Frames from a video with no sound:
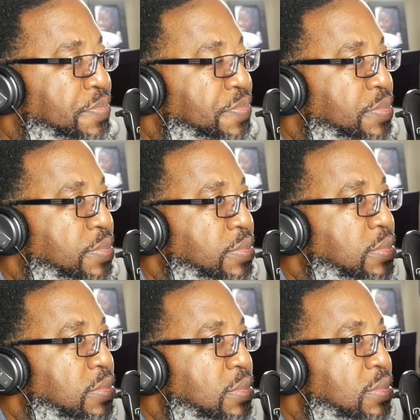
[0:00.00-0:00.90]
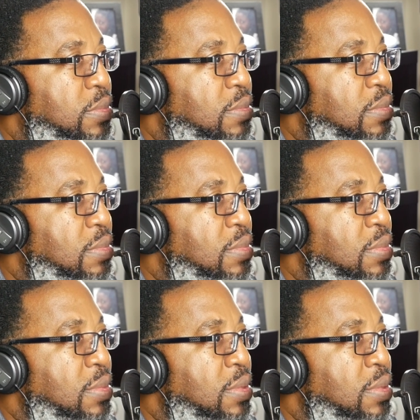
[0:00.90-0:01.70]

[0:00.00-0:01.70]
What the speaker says: (silence)